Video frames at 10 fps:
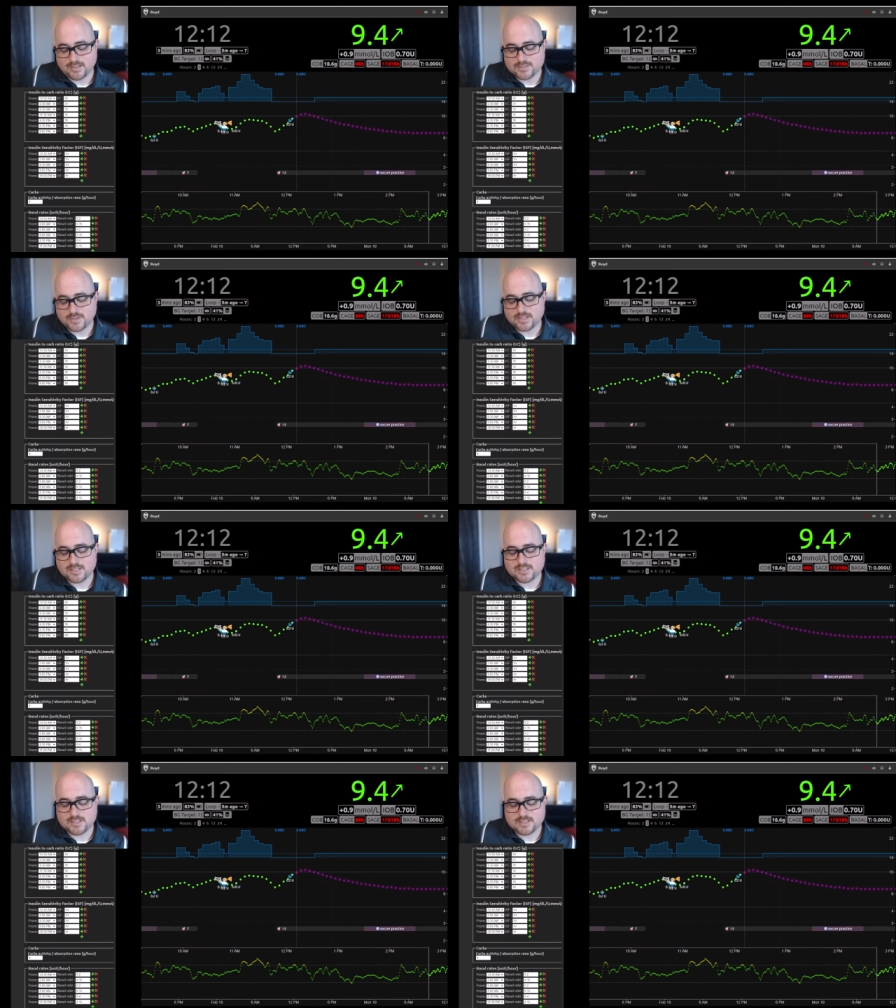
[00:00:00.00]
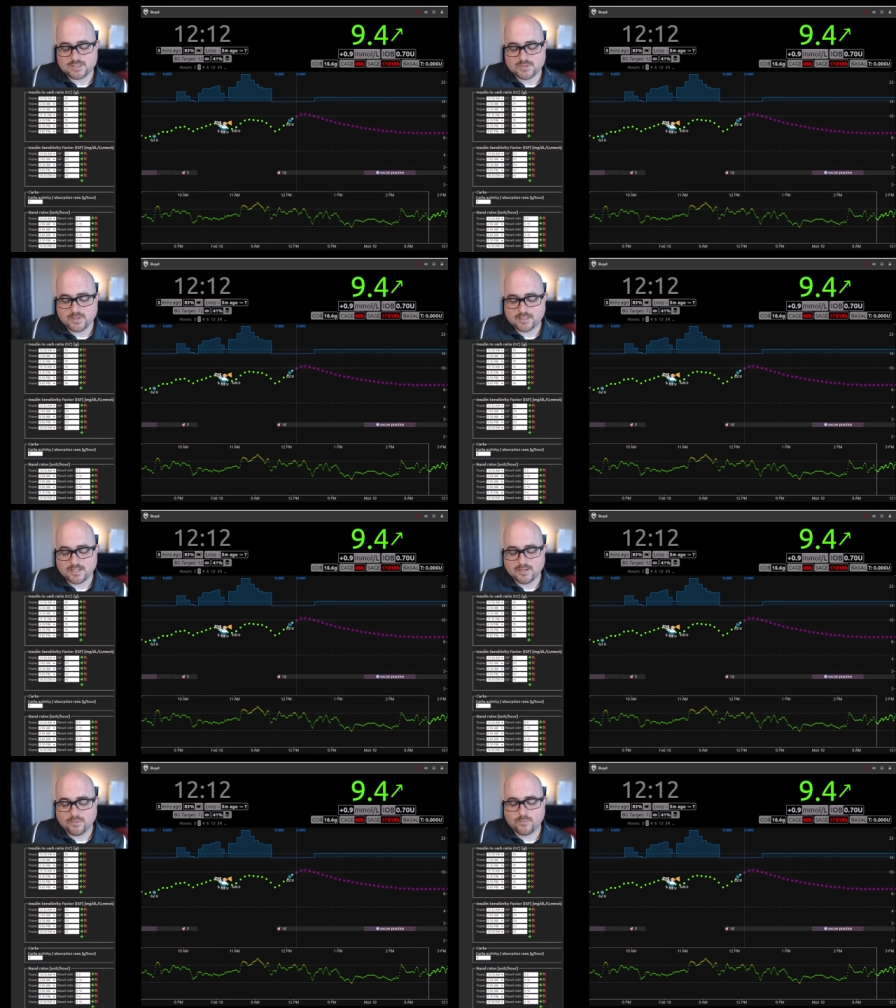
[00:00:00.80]
So that's easy to do. And
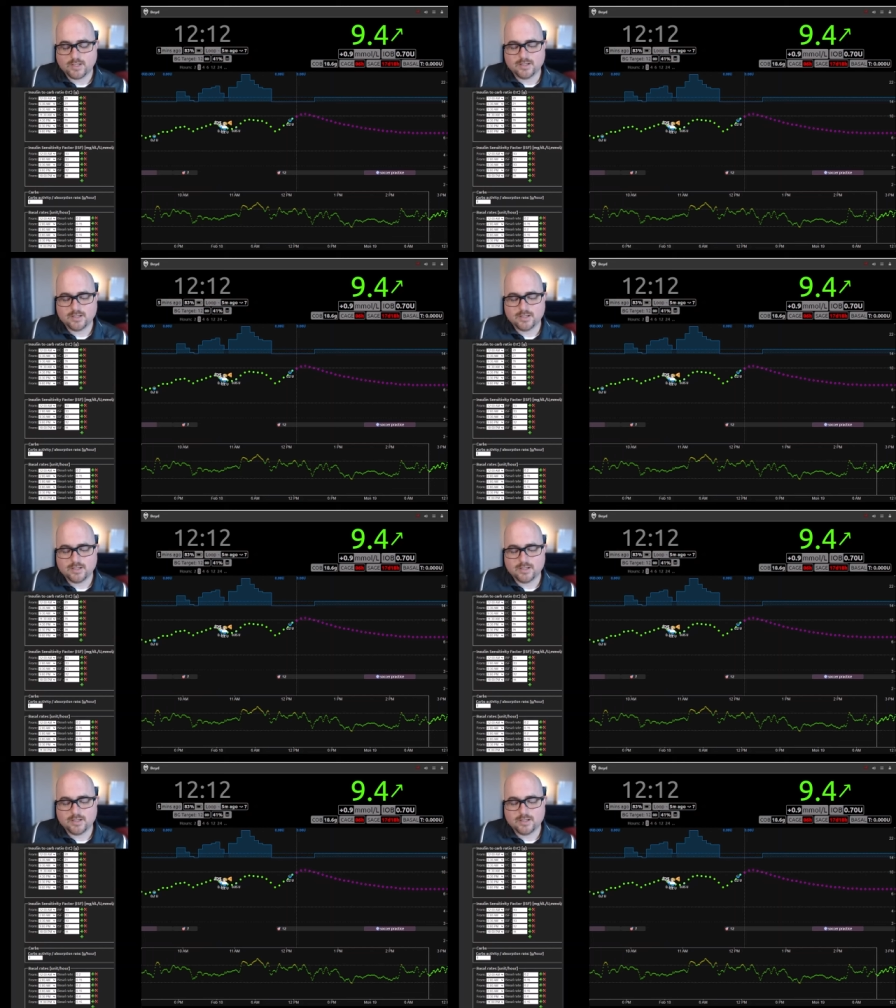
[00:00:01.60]
then when